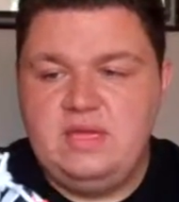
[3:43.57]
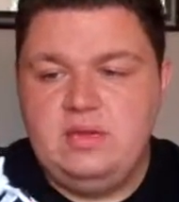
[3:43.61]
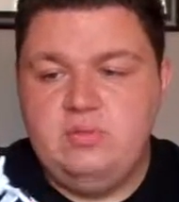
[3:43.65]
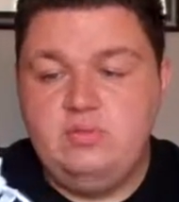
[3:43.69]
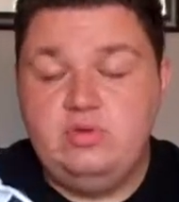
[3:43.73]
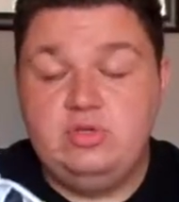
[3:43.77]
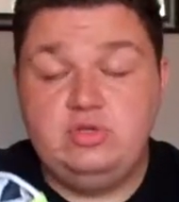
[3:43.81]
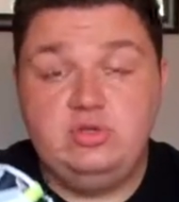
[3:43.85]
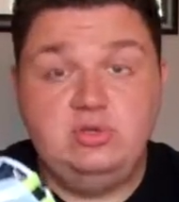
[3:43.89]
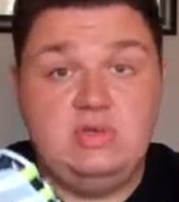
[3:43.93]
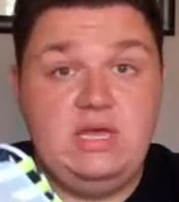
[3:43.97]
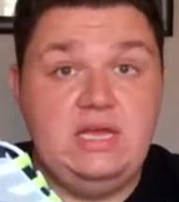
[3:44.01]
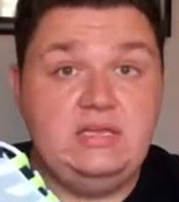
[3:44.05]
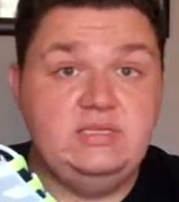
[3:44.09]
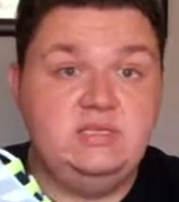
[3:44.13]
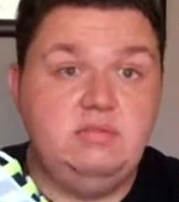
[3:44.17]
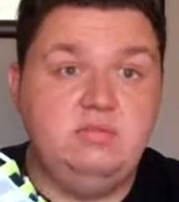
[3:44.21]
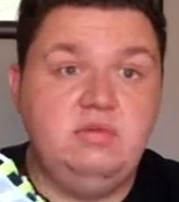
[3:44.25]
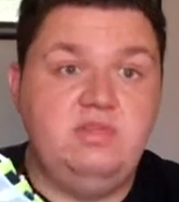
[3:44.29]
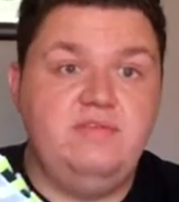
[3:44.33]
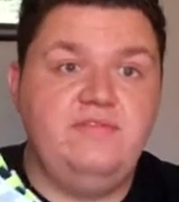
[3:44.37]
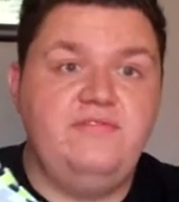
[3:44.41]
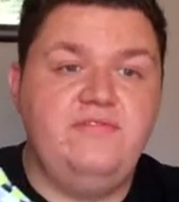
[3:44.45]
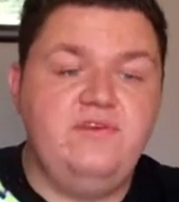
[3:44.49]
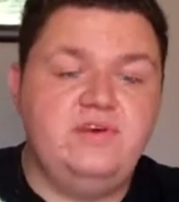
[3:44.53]
which would actually
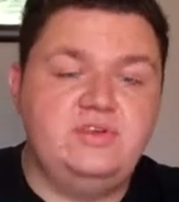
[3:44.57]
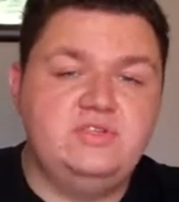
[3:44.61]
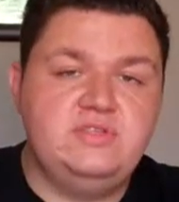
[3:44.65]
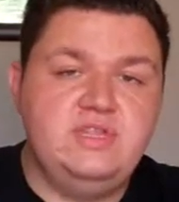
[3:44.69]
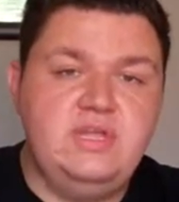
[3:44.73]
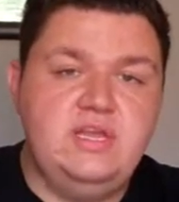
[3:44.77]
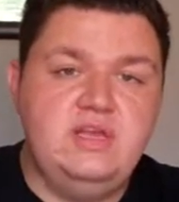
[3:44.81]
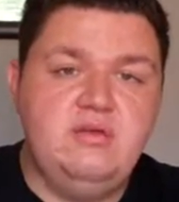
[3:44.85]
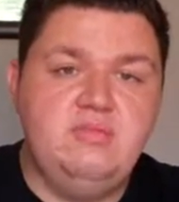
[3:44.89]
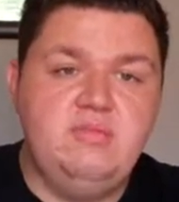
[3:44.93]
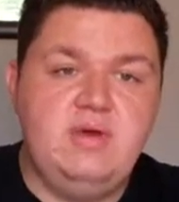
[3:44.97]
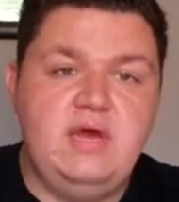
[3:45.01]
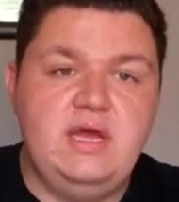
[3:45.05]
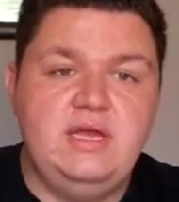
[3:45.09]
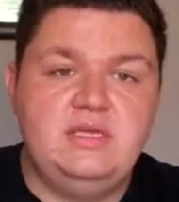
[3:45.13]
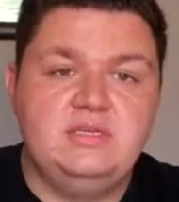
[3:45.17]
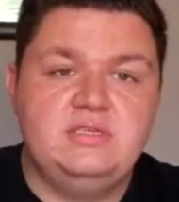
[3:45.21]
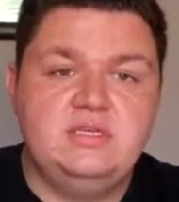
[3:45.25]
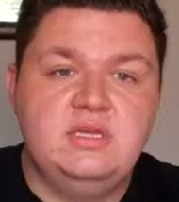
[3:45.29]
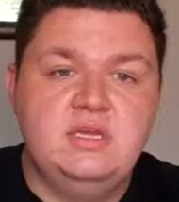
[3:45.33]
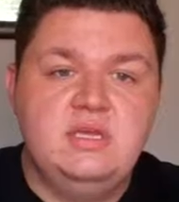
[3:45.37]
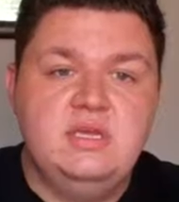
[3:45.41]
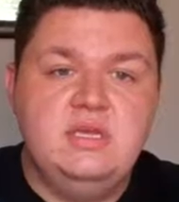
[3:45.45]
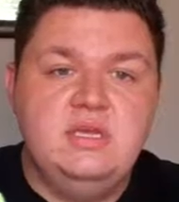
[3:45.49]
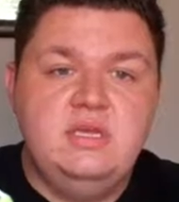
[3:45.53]
be the first Air
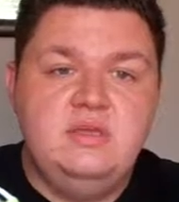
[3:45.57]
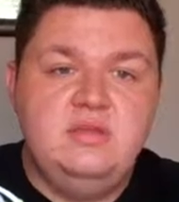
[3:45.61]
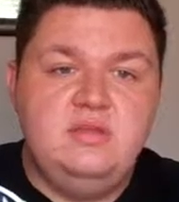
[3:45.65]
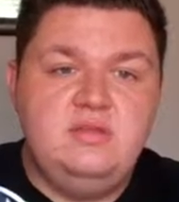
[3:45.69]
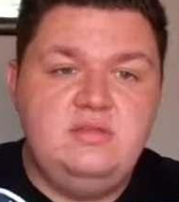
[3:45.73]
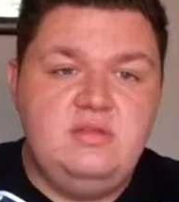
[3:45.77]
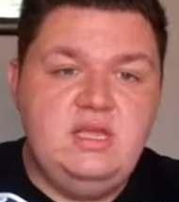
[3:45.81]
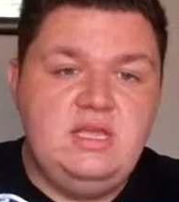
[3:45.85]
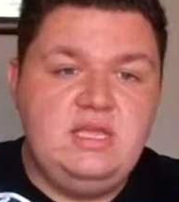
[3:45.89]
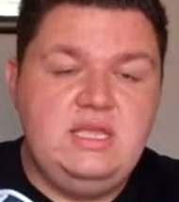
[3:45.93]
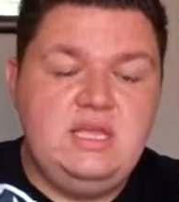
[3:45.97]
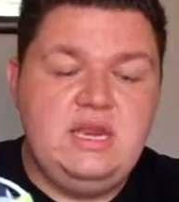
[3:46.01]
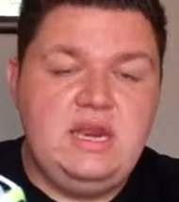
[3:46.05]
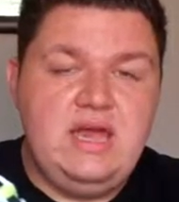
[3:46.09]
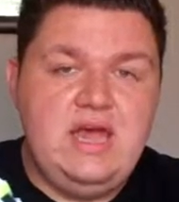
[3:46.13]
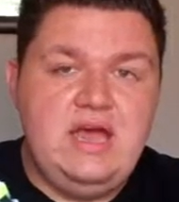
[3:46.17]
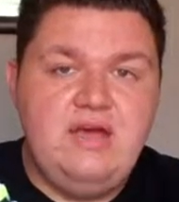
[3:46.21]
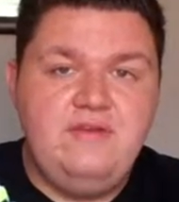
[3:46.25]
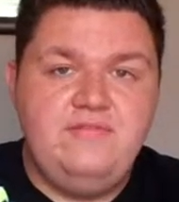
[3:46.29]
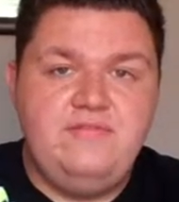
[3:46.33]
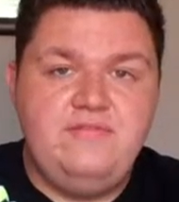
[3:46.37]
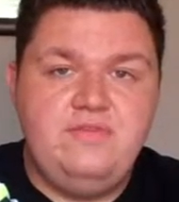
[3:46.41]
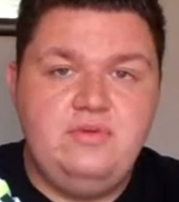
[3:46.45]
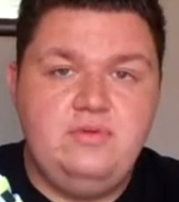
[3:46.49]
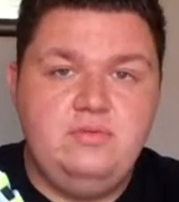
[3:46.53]
Max that Tinker
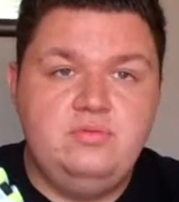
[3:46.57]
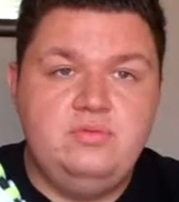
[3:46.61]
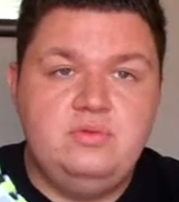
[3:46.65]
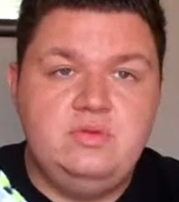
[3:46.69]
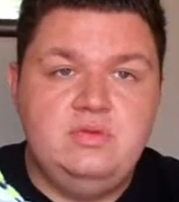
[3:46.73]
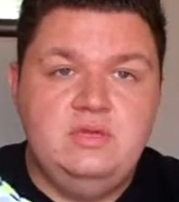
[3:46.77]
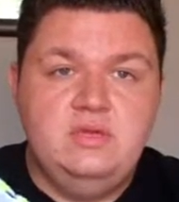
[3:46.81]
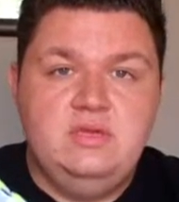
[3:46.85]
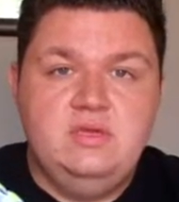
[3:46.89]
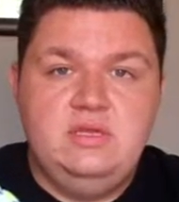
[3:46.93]
Hatfield